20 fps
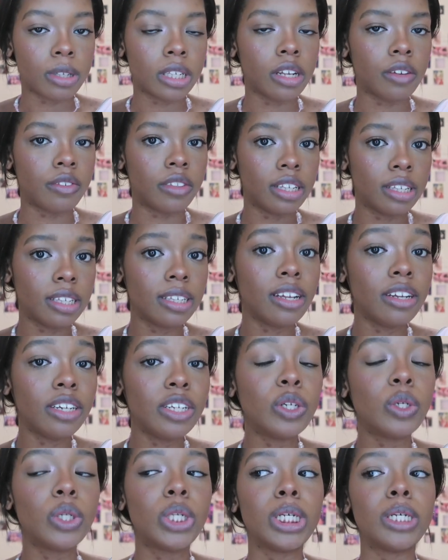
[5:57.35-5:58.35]
So if this is on
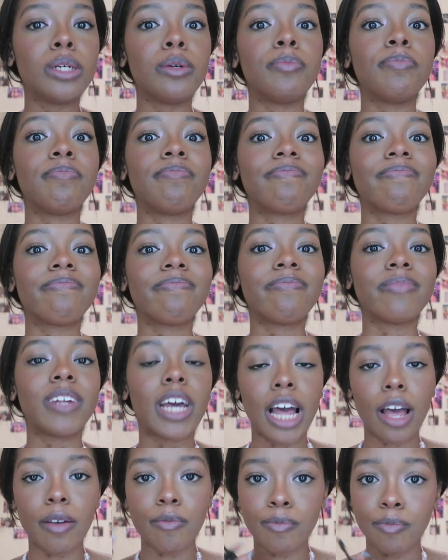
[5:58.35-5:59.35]
YouTube,
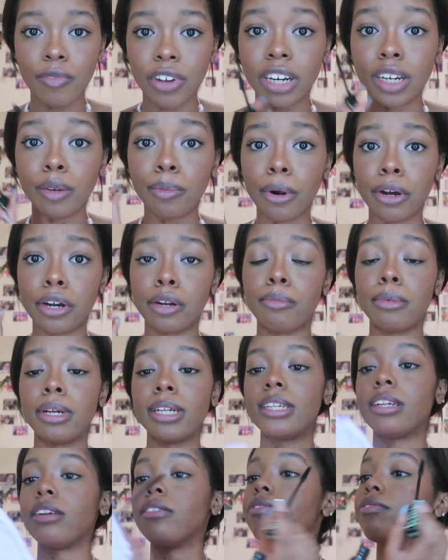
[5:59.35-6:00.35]
I'm very proud of
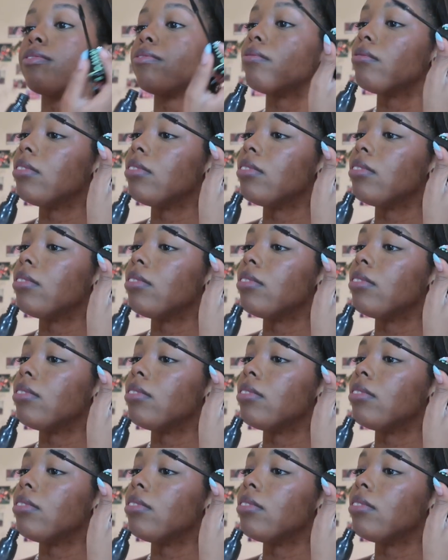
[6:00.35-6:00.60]
myself.